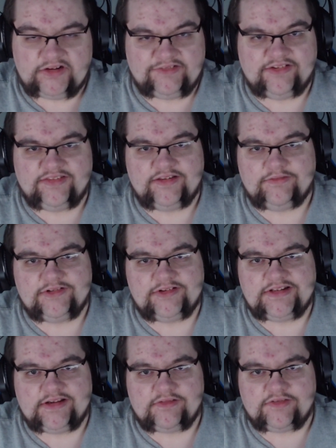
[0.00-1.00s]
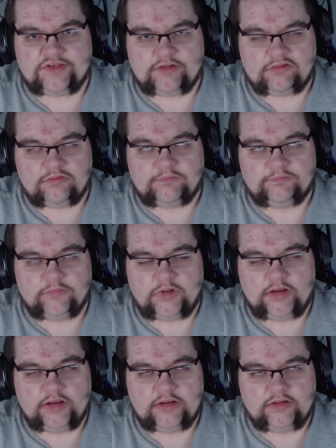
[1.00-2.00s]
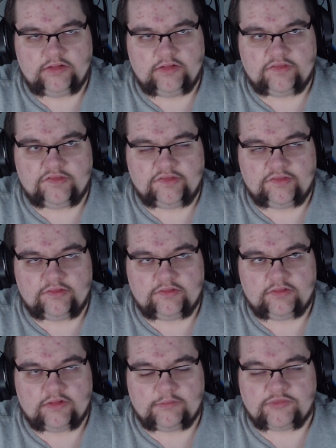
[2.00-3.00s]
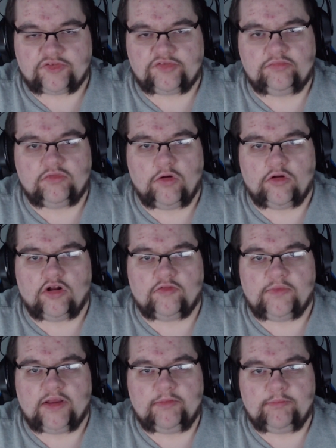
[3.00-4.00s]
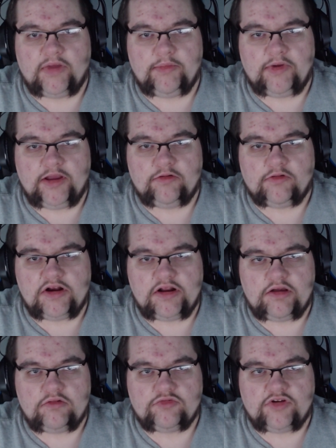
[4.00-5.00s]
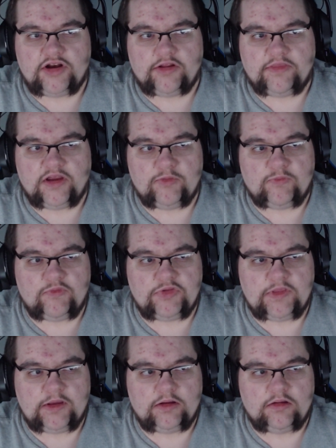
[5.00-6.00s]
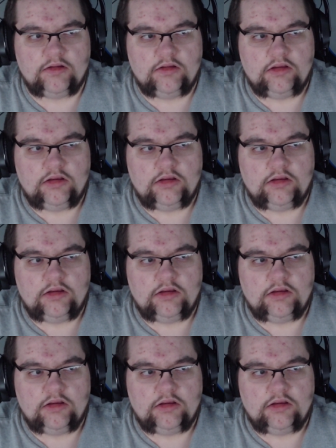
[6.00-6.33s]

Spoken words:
I don't have anything written down, so it's I'm just going off my mind right now, trying to think of everything.